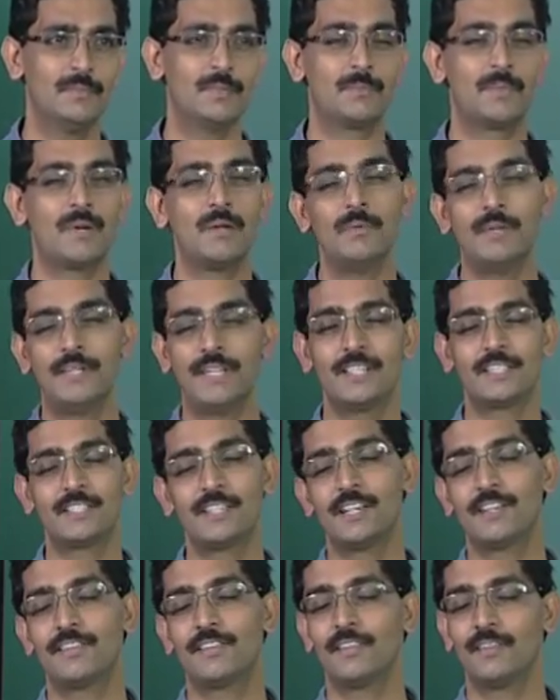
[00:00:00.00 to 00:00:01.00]
probability and
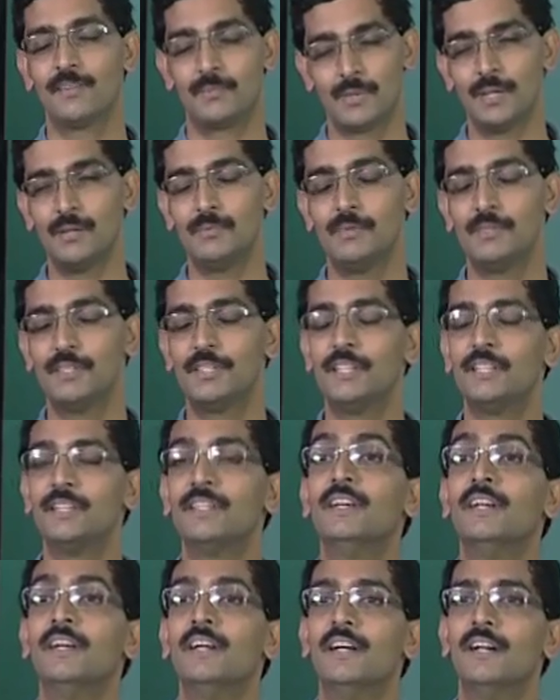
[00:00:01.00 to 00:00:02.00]
probability
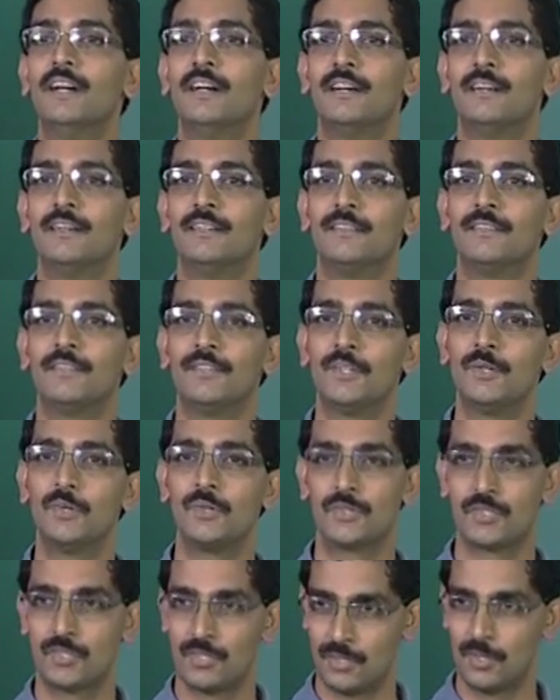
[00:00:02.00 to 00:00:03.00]

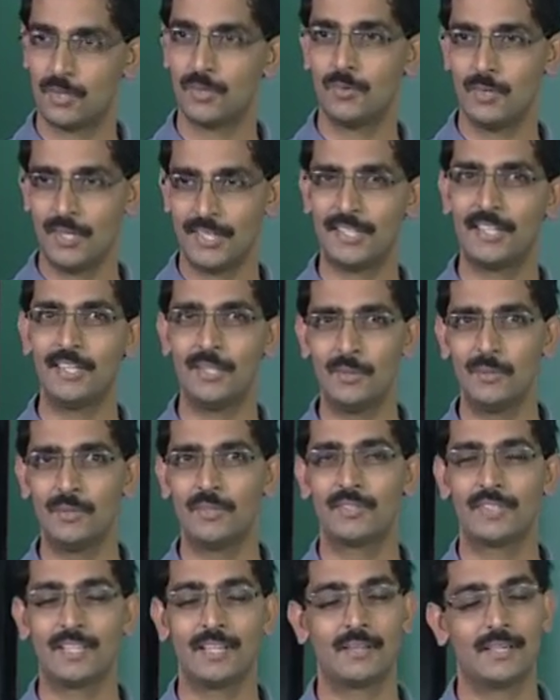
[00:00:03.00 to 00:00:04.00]
use to actually do
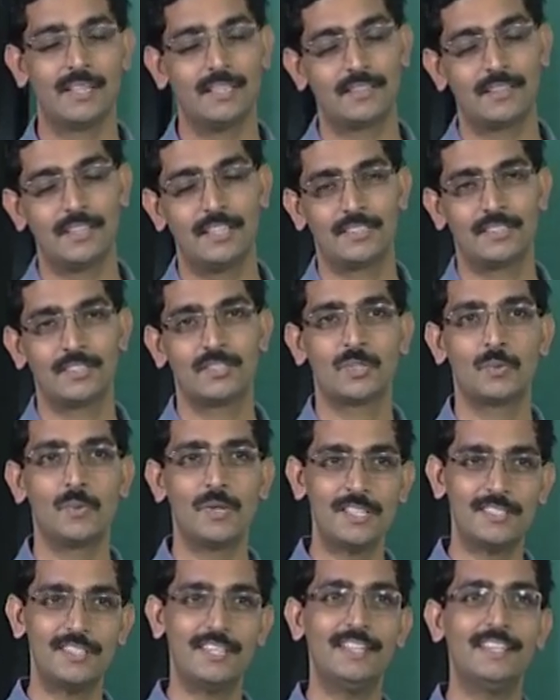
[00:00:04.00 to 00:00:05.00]
this calculation. So
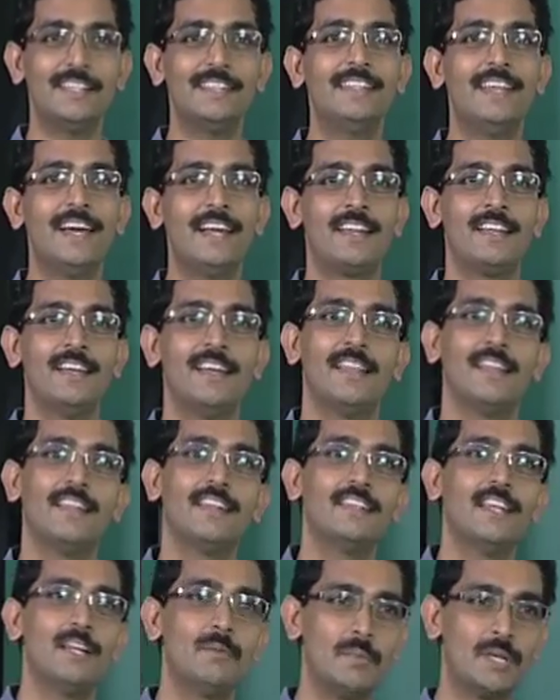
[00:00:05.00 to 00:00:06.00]
once they did that,
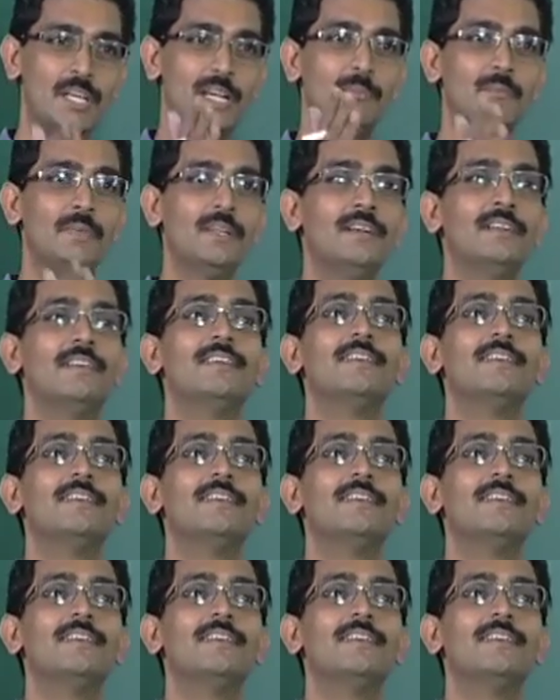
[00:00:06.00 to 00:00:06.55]
then that became the